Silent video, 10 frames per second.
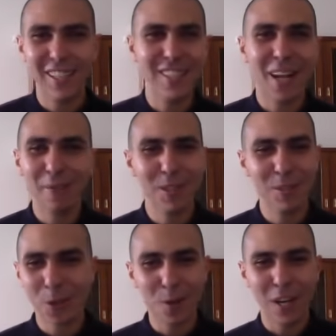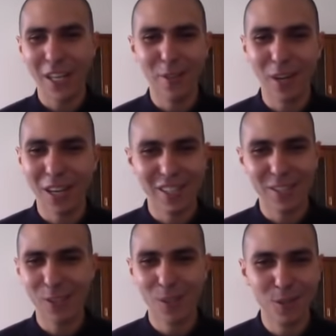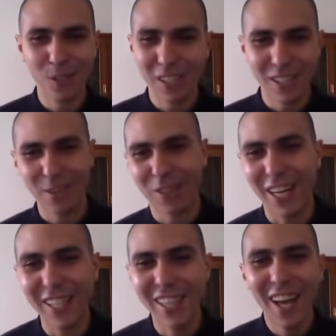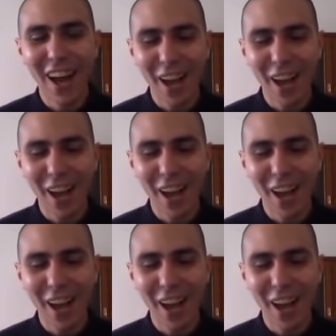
Islam is wrong and you guys are deluded and you're crazy.